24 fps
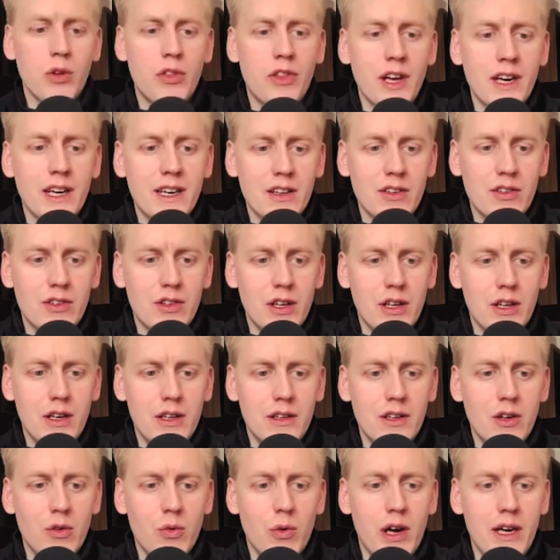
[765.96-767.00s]
think is
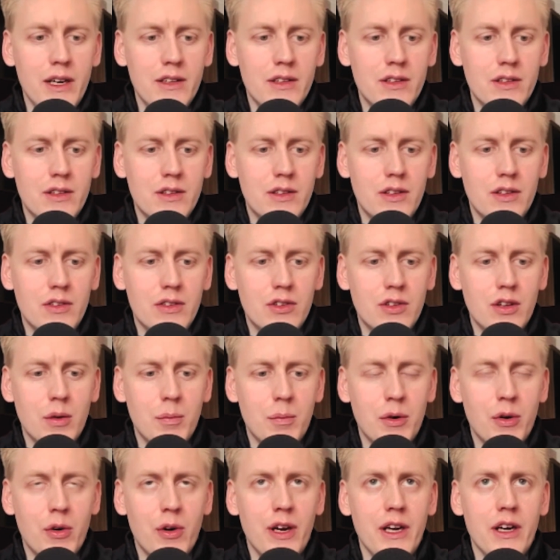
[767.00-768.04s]
the right
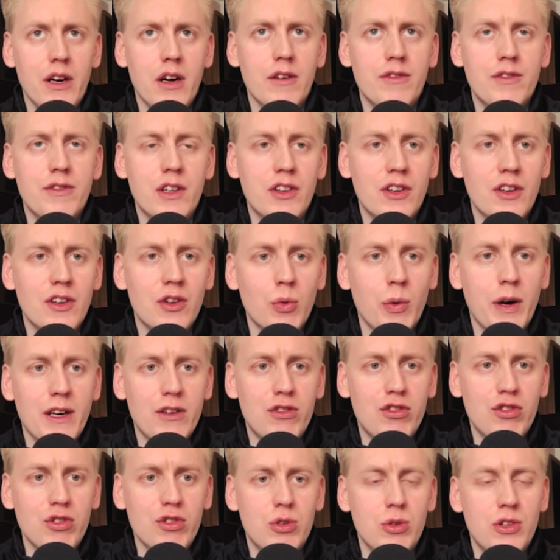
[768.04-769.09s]
summary of the
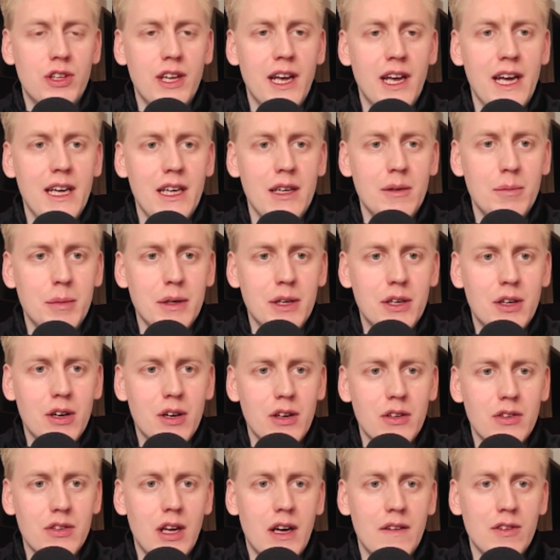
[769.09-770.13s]
situation today?
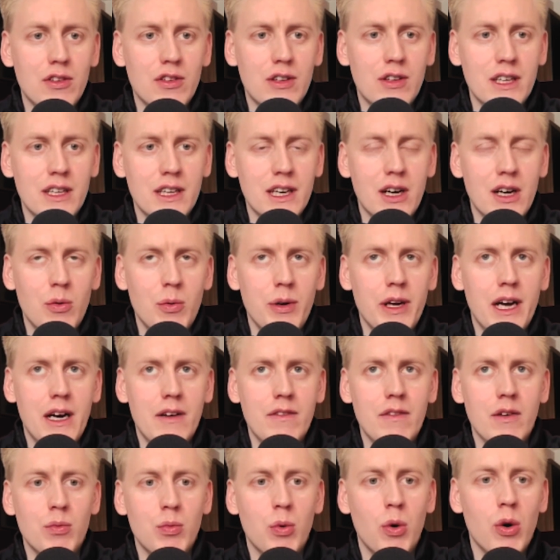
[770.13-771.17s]
Because obviously now we
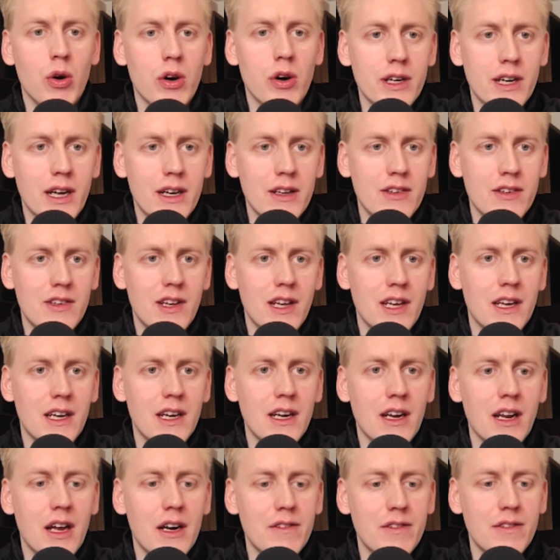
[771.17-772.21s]
have a war that is
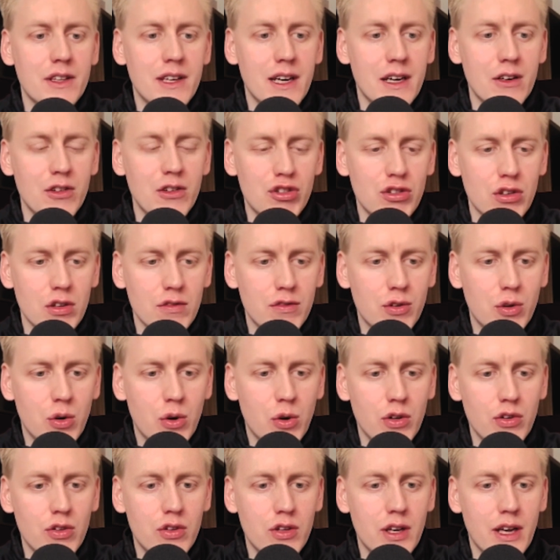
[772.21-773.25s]
taking a lot of attention, of
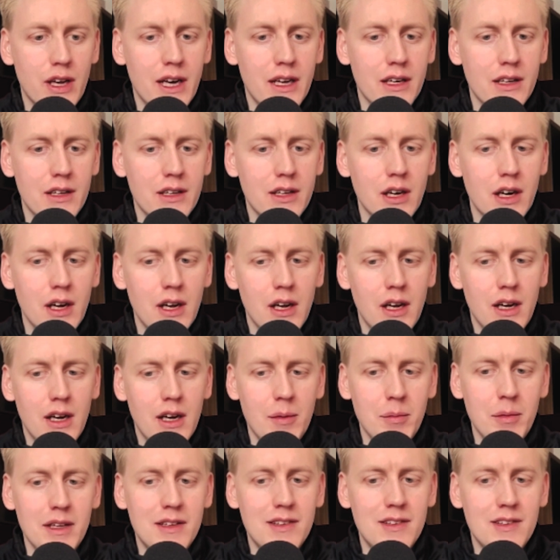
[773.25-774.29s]
course, and
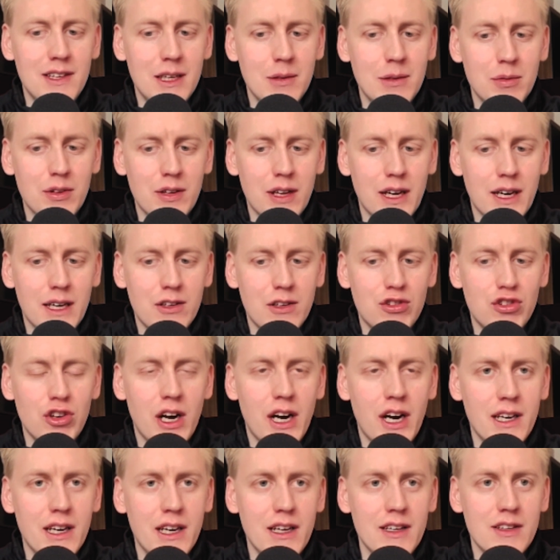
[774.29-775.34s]
it seems like
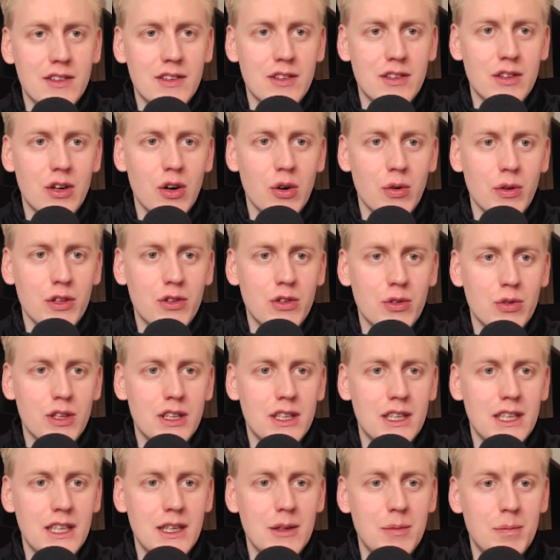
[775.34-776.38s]
China is going to
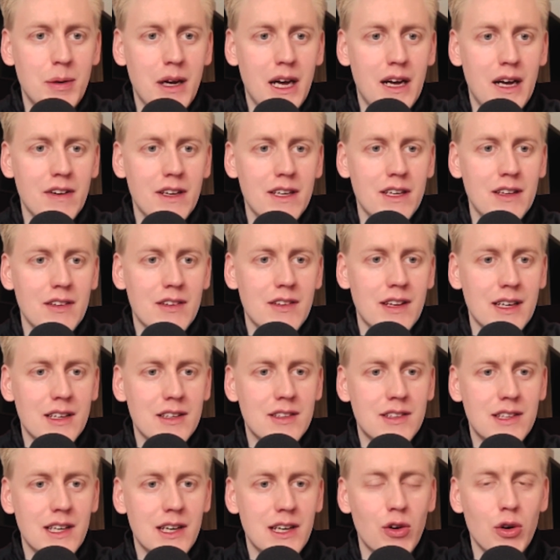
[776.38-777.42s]
keep having this like
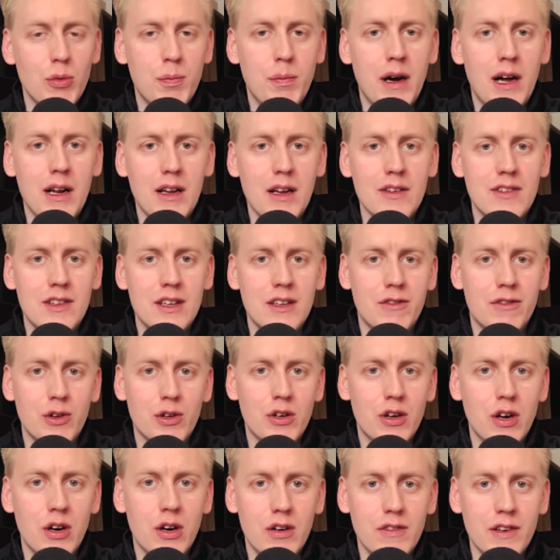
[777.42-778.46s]
zero policy for
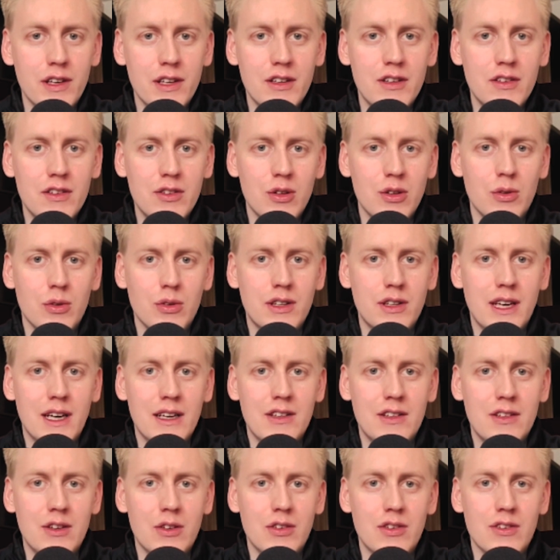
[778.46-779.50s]
COVID. So
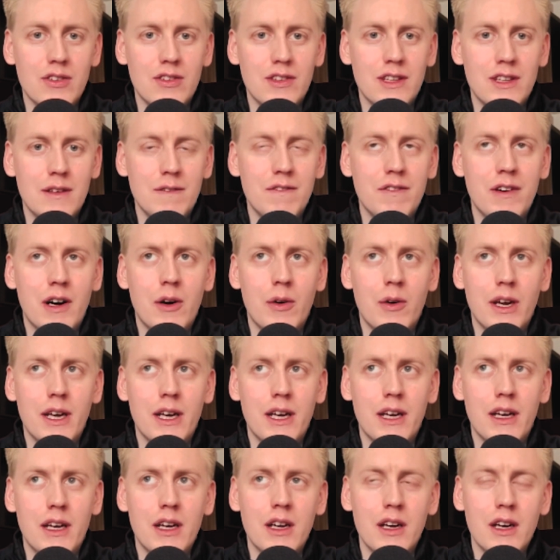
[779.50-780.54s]
that doesn't seem
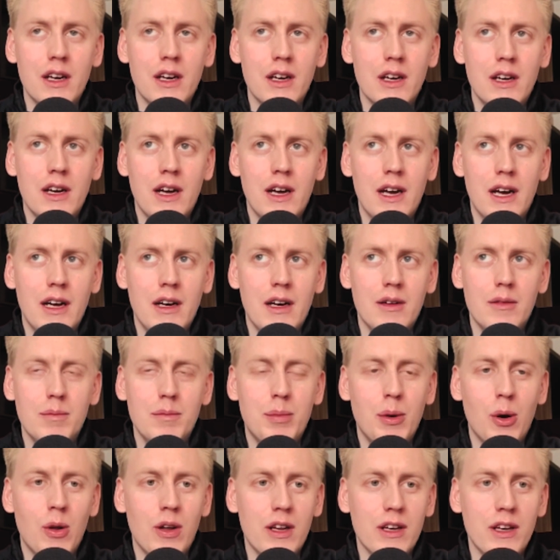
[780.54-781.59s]
very
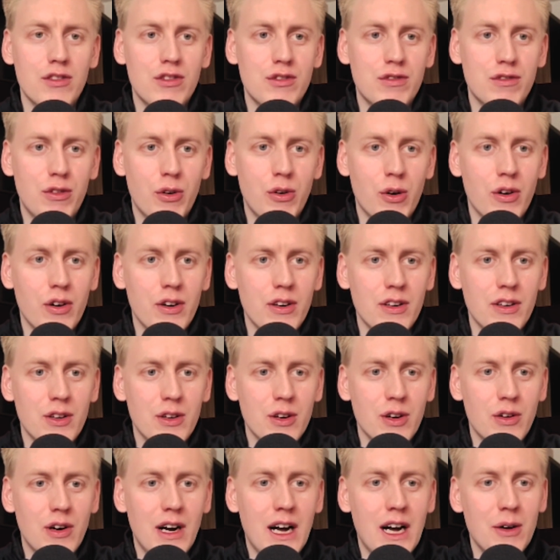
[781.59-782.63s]
bullish for,
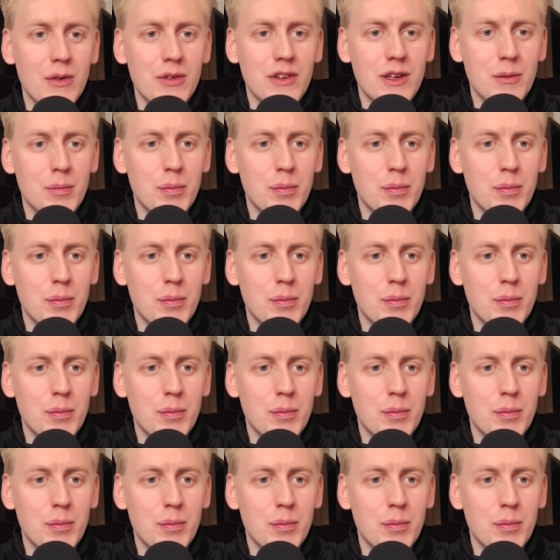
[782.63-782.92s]
how the